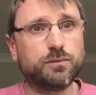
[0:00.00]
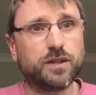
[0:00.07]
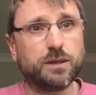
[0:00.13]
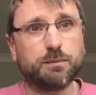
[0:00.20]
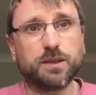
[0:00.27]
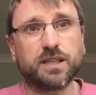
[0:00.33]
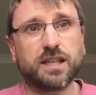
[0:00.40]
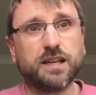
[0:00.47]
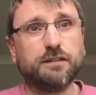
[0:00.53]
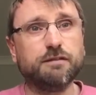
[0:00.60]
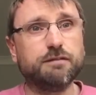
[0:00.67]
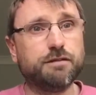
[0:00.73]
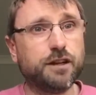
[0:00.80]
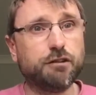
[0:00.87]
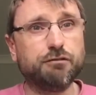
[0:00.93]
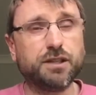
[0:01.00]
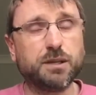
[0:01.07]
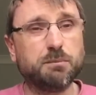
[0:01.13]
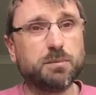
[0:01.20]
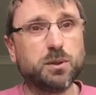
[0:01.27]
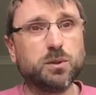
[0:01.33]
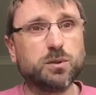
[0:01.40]
It became very
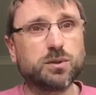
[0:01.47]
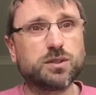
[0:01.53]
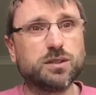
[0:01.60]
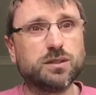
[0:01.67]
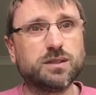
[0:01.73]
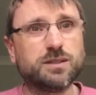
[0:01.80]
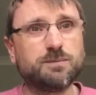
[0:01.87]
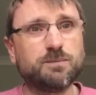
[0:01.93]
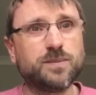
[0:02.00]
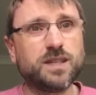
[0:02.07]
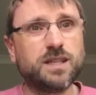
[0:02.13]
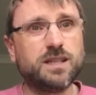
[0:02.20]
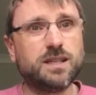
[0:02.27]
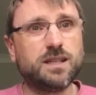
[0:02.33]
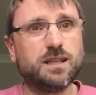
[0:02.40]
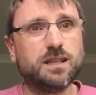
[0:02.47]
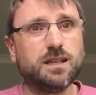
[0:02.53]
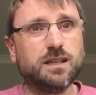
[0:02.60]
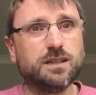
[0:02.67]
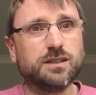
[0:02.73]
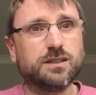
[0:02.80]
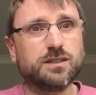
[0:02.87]
important.
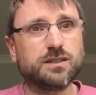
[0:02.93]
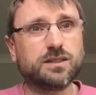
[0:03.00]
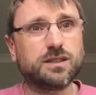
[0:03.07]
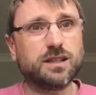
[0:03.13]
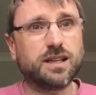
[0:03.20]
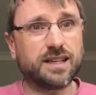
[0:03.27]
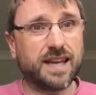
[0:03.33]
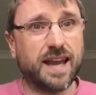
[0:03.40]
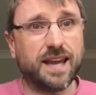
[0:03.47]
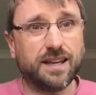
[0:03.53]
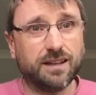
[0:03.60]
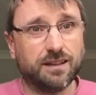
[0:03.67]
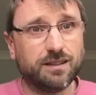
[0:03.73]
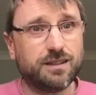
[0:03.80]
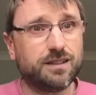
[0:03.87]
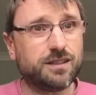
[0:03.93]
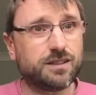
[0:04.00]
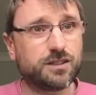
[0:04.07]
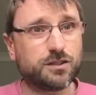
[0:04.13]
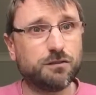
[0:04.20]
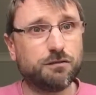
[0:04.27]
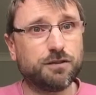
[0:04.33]
And again,
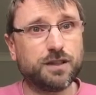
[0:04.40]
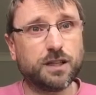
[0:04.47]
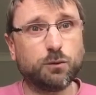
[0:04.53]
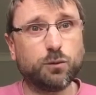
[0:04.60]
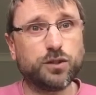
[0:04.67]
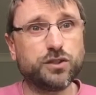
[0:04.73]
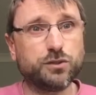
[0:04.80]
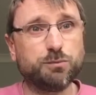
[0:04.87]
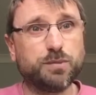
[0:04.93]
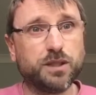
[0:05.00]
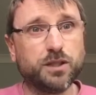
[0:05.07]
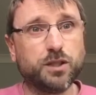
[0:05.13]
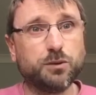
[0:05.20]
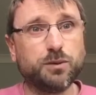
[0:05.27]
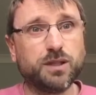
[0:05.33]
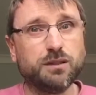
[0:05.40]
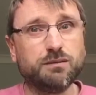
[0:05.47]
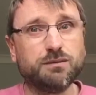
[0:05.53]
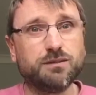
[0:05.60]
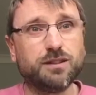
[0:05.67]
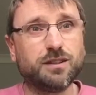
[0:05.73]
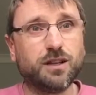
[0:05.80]
something that we should be doing
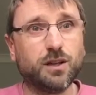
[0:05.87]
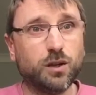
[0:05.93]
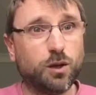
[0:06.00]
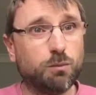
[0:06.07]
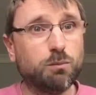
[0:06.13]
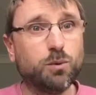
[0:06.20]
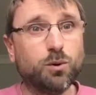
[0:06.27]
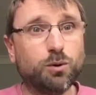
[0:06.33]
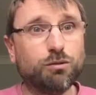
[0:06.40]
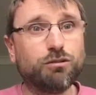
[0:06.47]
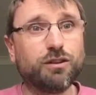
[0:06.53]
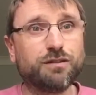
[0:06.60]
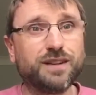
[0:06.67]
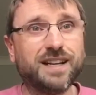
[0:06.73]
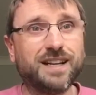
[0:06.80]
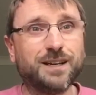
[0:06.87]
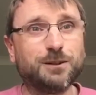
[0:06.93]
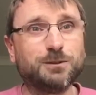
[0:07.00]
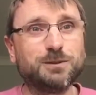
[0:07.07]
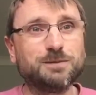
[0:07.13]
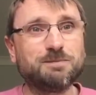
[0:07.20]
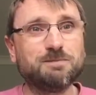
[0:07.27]
a lot more of now
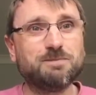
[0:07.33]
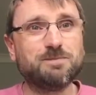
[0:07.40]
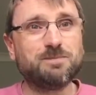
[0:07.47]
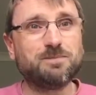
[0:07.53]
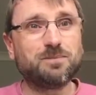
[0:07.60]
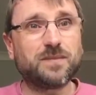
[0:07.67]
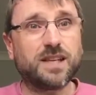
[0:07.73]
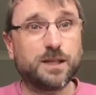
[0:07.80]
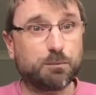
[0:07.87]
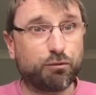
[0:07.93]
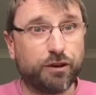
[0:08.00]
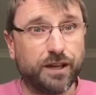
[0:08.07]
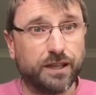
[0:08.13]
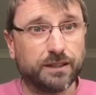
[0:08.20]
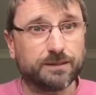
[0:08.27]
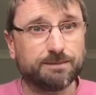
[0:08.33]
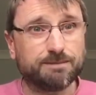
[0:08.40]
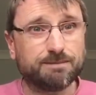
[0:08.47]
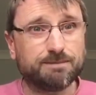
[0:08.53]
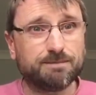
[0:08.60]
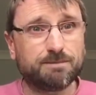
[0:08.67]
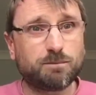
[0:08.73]
is praying.
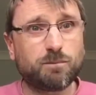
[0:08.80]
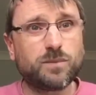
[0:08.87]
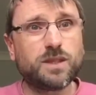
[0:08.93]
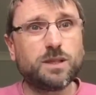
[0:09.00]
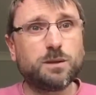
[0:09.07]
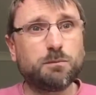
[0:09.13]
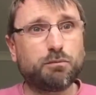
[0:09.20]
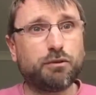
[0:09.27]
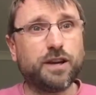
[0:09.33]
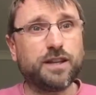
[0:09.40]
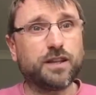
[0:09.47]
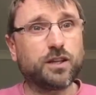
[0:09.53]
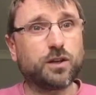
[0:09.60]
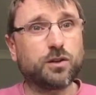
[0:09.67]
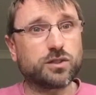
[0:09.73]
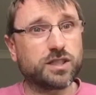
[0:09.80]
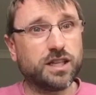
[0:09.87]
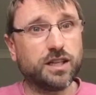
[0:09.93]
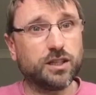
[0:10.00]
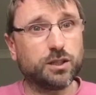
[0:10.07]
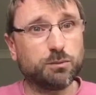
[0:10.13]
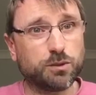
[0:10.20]
Praying that
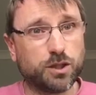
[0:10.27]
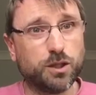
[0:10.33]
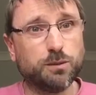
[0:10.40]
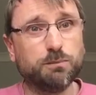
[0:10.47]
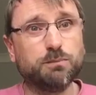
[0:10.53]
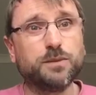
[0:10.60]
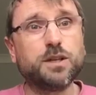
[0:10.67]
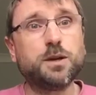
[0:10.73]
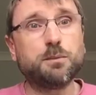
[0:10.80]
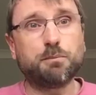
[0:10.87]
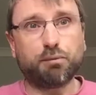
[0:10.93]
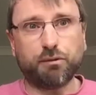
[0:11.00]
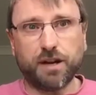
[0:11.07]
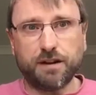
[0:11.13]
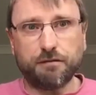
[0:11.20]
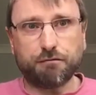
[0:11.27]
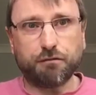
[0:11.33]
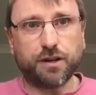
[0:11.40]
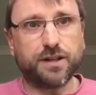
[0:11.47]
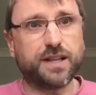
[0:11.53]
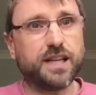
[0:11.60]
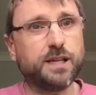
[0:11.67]
kingdom come. Praying for
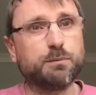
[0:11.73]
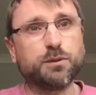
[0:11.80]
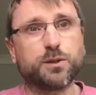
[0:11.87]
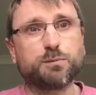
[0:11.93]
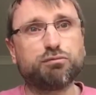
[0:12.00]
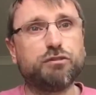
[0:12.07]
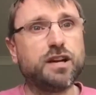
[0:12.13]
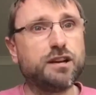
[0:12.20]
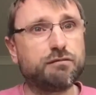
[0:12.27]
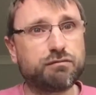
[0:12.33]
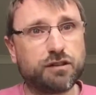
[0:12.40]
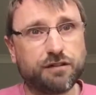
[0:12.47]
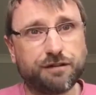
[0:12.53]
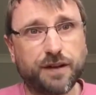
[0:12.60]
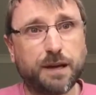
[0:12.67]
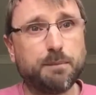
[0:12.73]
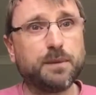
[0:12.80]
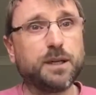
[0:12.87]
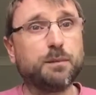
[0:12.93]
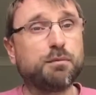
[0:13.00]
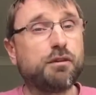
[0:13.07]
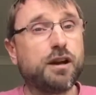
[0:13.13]
our neighbours, praying for our
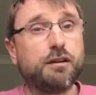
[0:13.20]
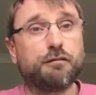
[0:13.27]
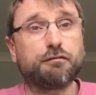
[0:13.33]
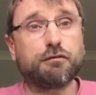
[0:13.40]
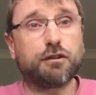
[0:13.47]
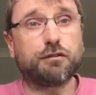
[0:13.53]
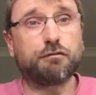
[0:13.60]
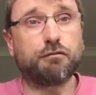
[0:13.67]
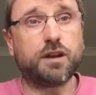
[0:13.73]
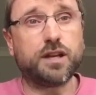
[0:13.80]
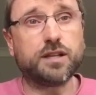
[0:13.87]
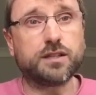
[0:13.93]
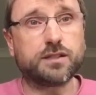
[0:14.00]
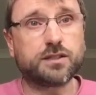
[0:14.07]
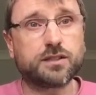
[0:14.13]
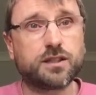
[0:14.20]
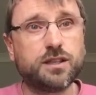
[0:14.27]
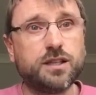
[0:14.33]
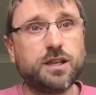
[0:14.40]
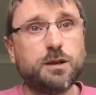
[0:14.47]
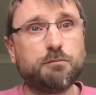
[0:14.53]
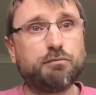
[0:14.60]
family, praying for our friends.
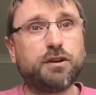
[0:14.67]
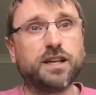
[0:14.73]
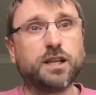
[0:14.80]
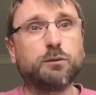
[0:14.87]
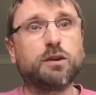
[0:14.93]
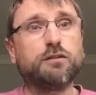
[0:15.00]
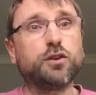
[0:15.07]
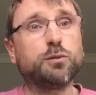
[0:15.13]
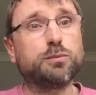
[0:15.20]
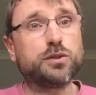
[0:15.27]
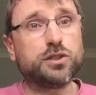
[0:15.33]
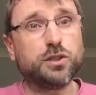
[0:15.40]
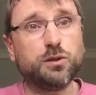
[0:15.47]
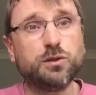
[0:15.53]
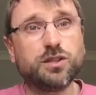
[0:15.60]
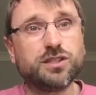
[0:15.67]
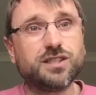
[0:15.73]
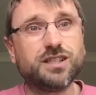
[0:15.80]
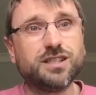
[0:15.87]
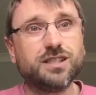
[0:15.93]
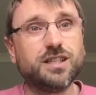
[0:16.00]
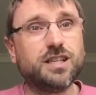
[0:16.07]
Praying that we have an
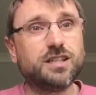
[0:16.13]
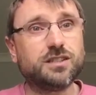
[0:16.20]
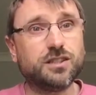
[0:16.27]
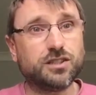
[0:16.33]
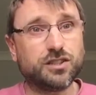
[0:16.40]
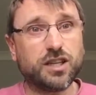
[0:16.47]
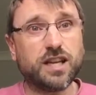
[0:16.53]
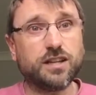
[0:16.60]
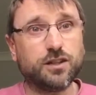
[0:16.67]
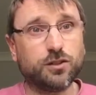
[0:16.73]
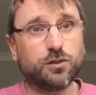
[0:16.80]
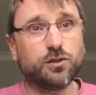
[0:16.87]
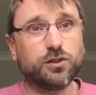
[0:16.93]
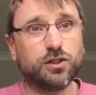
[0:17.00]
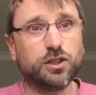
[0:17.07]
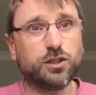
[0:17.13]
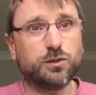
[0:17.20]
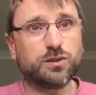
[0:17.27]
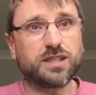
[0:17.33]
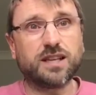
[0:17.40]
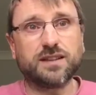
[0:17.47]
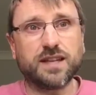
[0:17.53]
opportunity to share the good
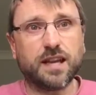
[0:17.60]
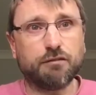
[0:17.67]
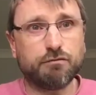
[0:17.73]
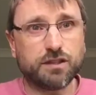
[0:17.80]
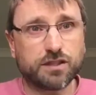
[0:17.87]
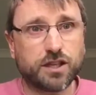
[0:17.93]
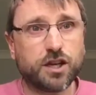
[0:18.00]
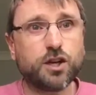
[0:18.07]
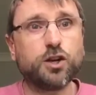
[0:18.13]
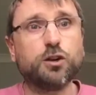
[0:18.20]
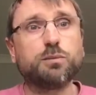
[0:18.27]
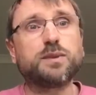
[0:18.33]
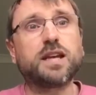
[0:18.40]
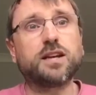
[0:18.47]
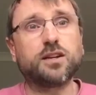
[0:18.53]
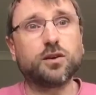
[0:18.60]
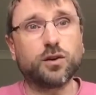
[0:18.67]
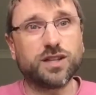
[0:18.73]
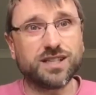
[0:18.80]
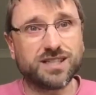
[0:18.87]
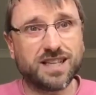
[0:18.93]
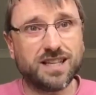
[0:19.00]
news, that there is hope, that
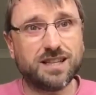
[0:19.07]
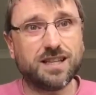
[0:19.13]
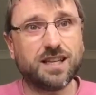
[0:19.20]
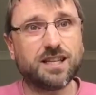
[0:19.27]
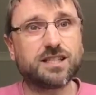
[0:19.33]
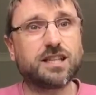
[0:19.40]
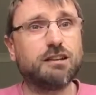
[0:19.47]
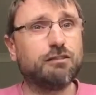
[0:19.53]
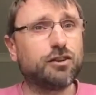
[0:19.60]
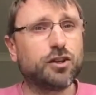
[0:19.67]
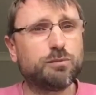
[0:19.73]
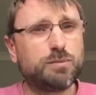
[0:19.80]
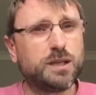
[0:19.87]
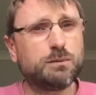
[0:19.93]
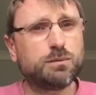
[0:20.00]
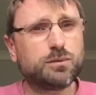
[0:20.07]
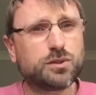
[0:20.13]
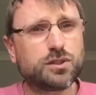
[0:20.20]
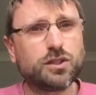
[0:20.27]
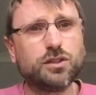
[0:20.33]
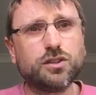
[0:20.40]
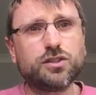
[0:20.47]
God is in this. There are a lot of people
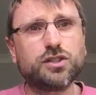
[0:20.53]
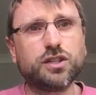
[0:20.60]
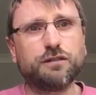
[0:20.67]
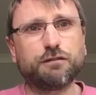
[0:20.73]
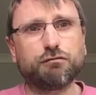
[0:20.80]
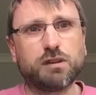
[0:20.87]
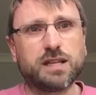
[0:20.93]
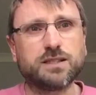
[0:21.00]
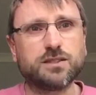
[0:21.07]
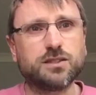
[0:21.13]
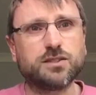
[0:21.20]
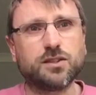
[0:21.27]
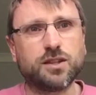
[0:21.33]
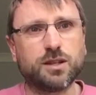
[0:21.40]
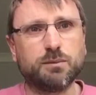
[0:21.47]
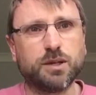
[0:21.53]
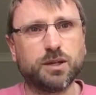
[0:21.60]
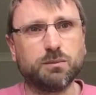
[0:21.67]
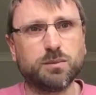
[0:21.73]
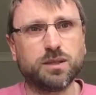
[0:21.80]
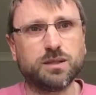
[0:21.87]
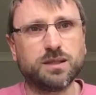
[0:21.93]
searching for answers at the
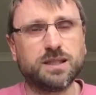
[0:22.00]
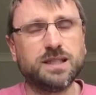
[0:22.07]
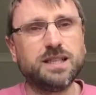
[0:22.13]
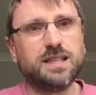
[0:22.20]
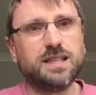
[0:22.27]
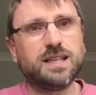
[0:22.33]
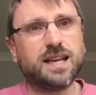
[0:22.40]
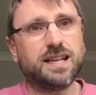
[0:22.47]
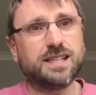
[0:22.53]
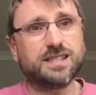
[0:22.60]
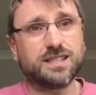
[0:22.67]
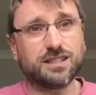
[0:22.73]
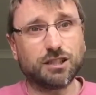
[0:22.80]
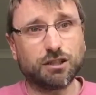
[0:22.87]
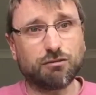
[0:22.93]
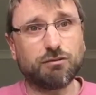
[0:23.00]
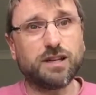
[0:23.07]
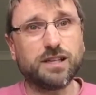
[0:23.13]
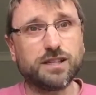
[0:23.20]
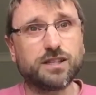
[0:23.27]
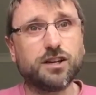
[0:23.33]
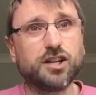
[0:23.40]
moment. And this is a
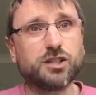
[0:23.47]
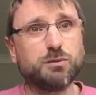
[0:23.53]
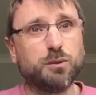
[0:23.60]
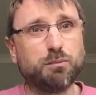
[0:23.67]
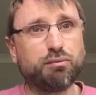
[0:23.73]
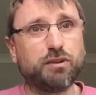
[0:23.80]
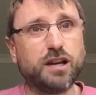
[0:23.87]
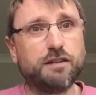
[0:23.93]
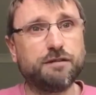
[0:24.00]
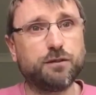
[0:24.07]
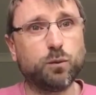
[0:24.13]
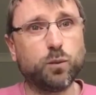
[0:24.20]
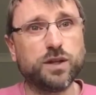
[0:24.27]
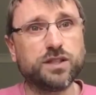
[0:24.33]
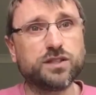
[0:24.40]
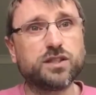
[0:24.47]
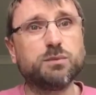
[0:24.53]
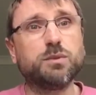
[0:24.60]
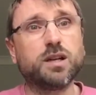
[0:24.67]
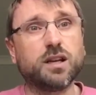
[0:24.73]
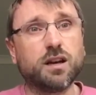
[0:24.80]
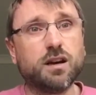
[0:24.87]
great time to be praying for wisdom
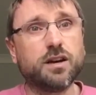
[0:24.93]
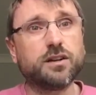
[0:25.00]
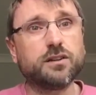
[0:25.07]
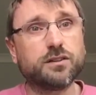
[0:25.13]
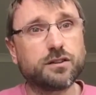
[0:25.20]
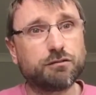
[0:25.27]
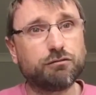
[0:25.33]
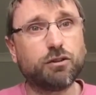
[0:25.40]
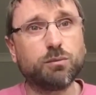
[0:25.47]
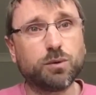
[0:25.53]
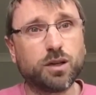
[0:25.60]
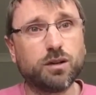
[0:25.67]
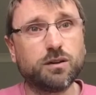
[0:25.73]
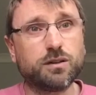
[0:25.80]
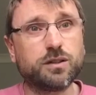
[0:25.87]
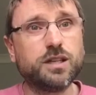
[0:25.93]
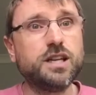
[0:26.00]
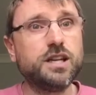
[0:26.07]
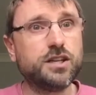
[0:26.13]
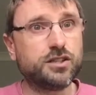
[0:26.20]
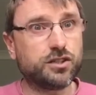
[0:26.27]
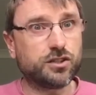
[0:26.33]
and guidance from God,
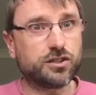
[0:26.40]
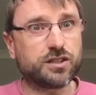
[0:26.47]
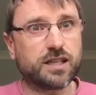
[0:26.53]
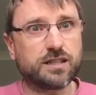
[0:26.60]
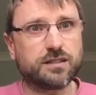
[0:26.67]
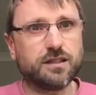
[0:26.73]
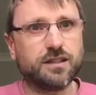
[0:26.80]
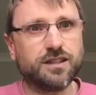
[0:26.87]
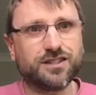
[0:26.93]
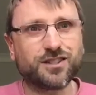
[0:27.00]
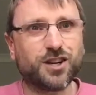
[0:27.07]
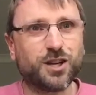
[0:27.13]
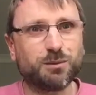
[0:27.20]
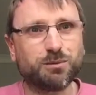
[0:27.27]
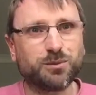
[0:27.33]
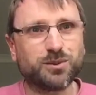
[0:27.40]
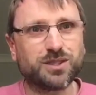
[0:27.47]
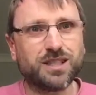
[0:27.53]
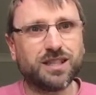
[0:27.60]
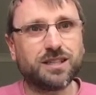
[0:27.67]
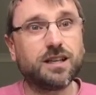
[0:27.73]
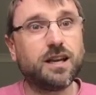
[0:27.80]
just as the disciples
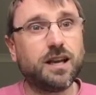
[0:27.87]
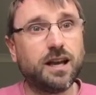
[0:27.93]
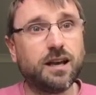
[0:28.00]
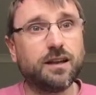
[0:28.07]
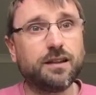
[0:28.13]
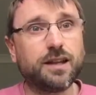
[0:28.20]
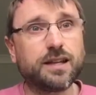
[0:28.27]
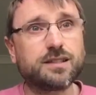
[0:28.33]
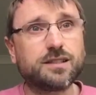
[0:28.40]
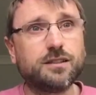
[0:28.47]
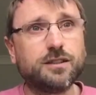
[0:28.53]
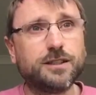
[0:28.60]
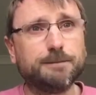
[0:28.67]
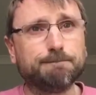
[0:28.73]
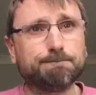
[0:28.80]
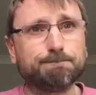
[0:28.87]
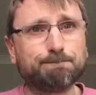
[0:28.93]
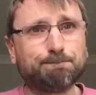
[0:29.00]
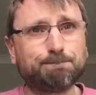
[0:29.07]
did at that time.